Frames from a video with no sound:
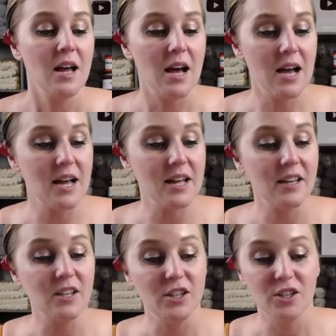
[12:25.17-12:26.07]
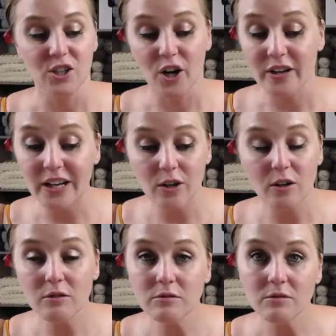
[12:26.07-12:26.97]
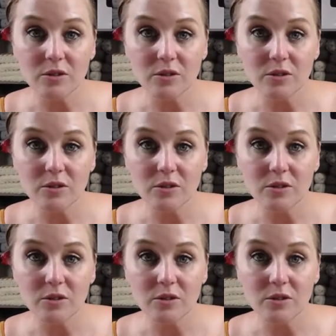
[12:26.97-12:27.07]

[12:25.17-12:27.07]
Uh, yarn needle